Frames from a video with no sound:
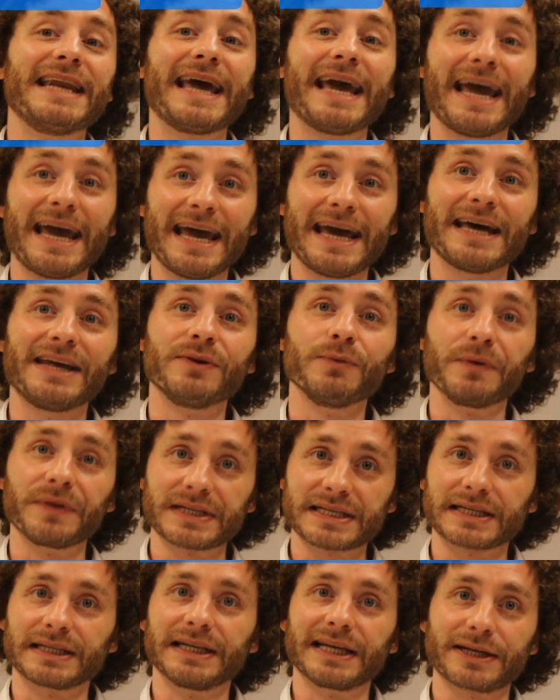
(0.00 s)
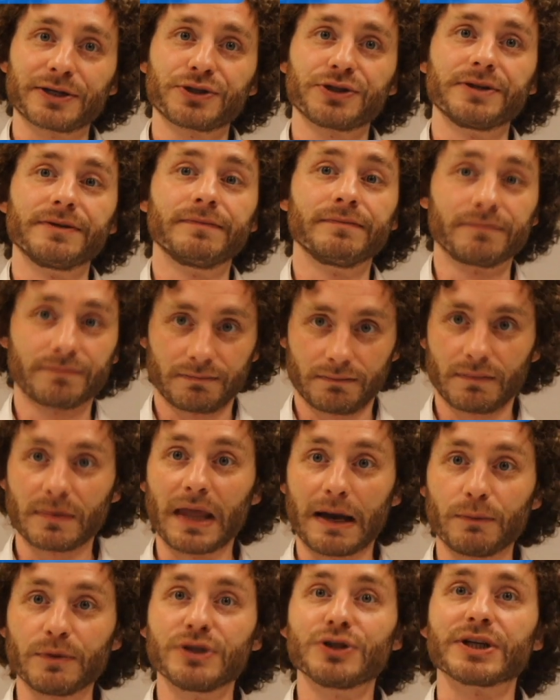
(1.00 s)
hand with selection
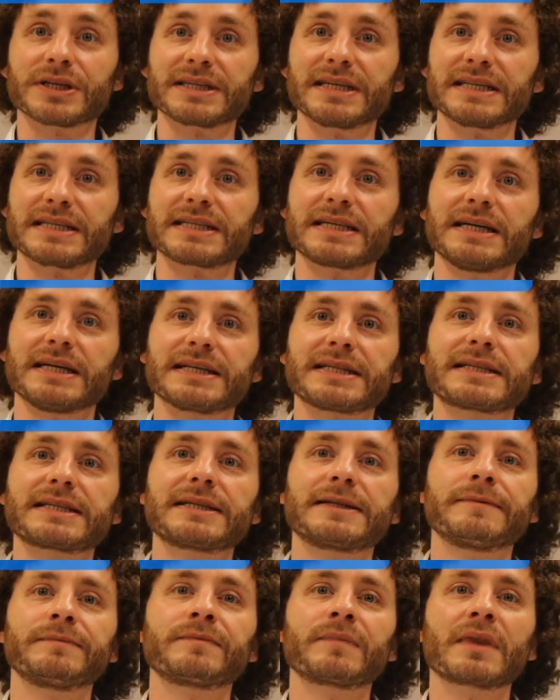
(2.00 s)
that we just discussed.